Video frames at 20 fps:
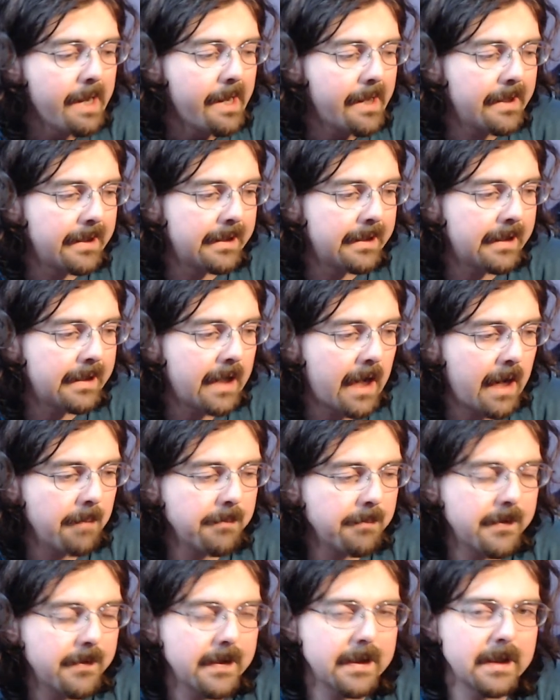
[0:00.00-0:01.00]
And
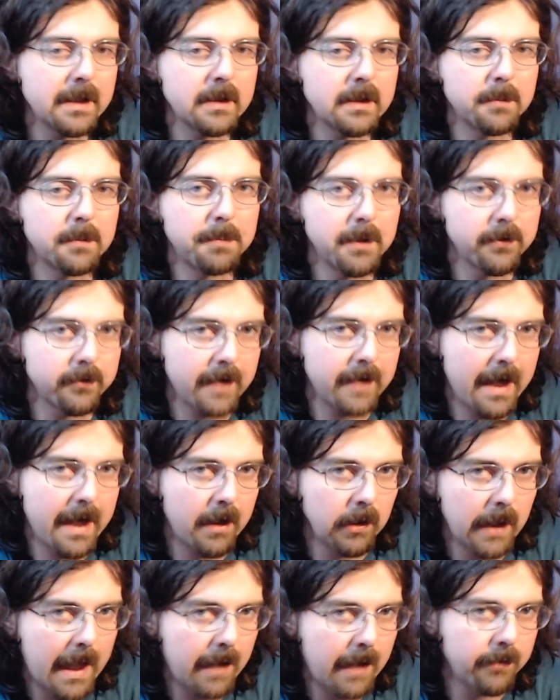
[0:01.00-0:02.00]
I'm thinking it depends on
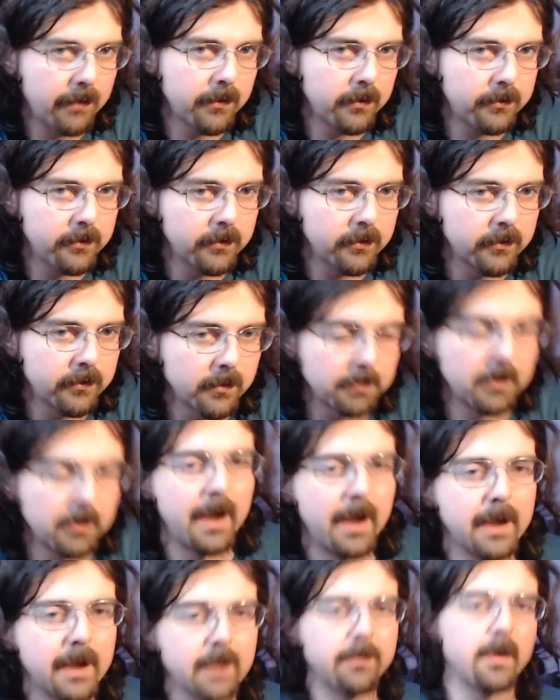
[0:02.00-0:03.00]
how loud those ukes are
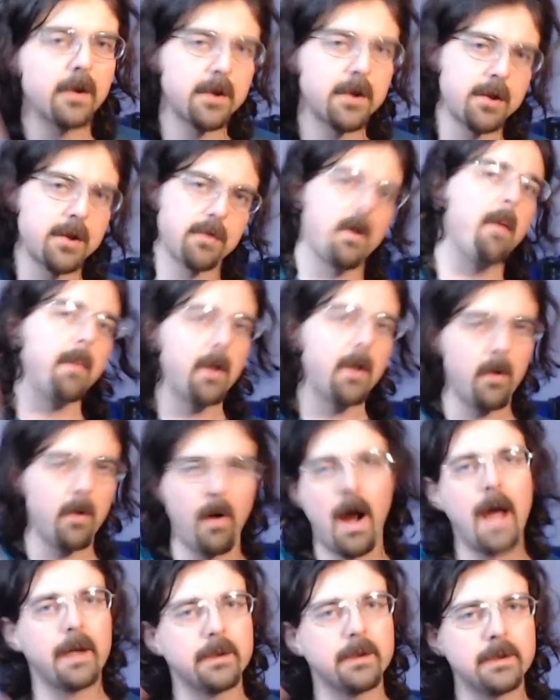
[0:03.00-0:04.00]
playing. If they're strumming
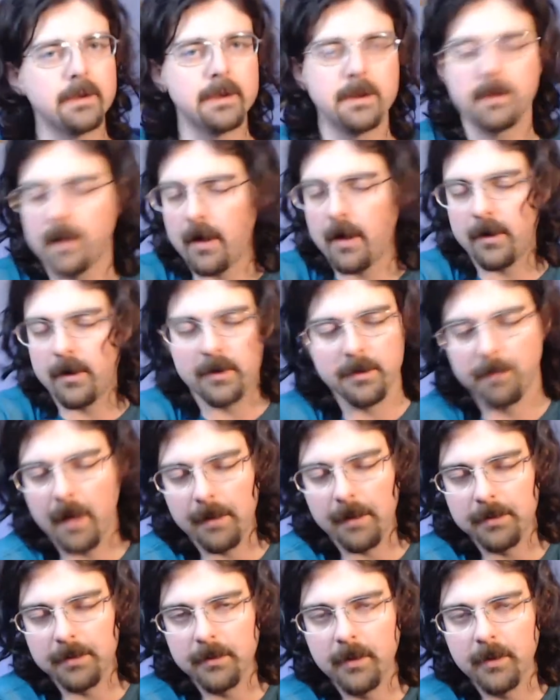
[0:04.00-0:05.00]
wildly, no, you
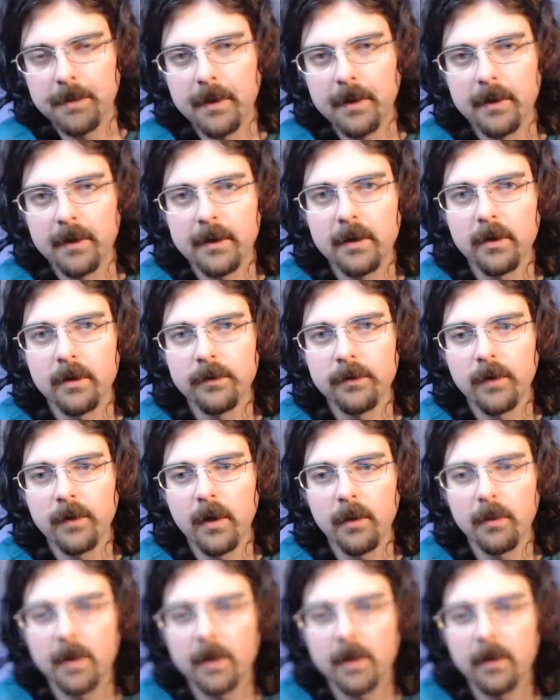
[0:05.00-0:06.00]
probably won't be able to hear it
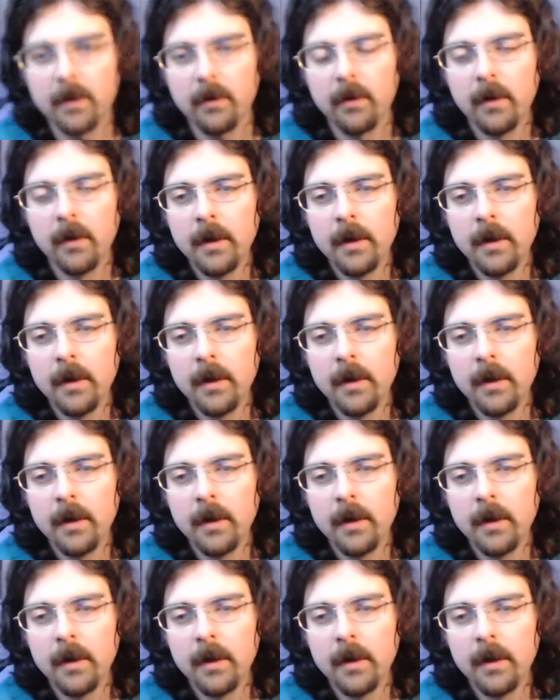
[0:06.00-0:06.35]
very well.